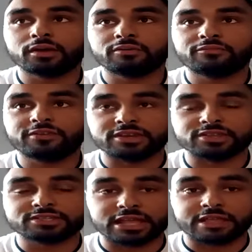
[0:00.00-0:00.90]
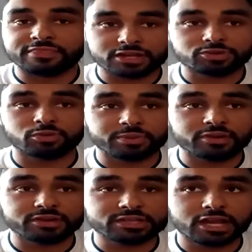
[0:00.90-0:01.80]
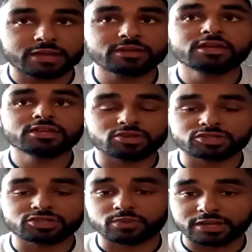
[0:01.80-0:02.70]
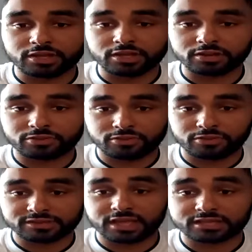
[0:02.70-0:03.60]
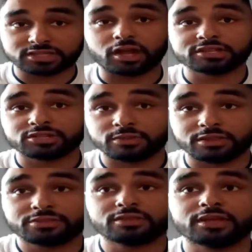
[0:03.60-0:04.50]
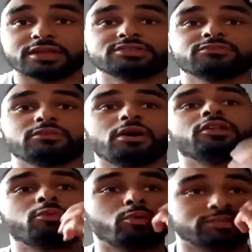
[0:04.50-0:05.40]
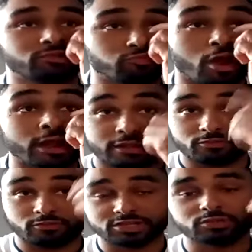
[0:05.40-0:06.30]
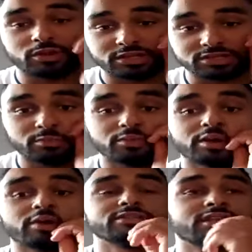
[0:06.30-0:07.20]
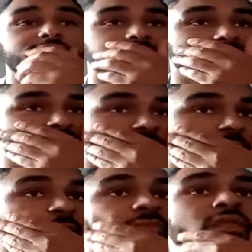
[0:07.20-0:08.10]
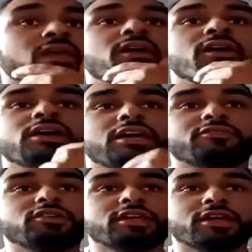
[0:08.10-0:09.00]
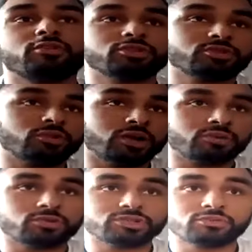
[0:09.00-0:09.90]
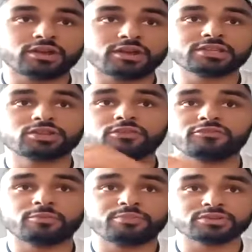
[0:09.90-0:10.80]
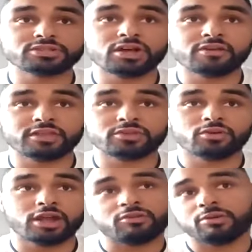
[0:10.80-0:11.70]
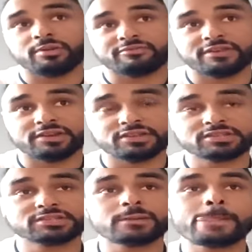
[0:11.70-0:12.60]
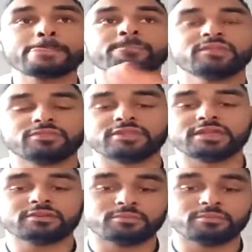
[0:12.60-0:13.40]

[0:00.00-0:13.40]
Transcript: fitness in that short period of time. So it's a really good thing to get started with is underwater running, which is one example we're going to give you. So if you're looking at underwater running, is good for preserving your aerobic fitness. The